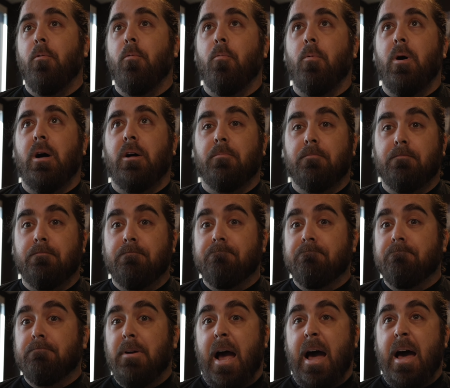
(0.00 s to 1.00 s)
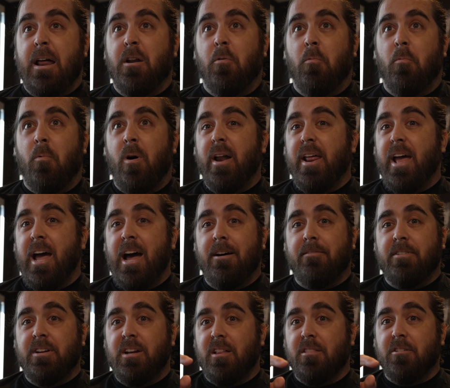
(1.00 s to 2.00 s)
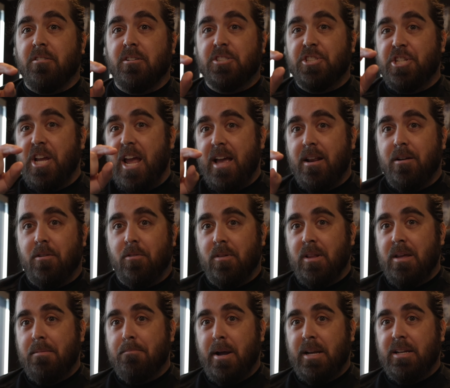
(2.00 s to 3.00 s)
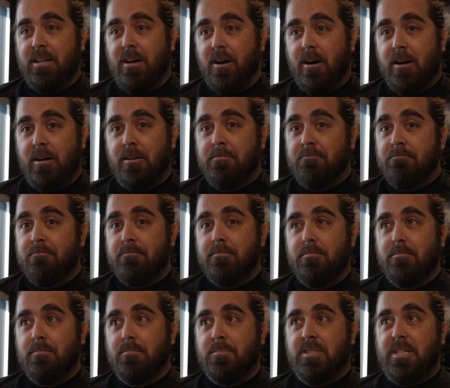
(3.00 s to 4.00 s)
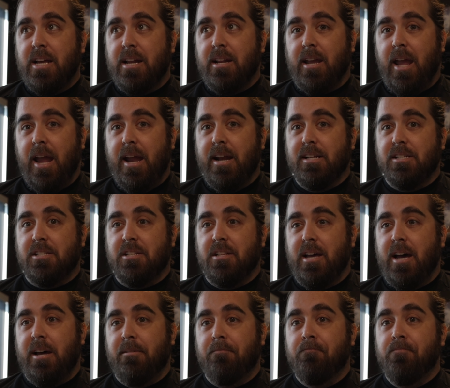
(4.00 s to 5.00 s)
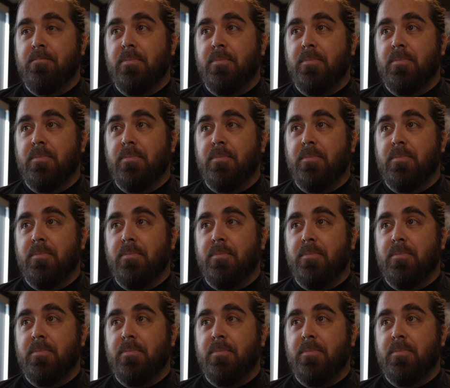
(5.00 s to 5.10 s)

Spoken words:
Well, I don't want to have another channel in my DAW dedicated to that.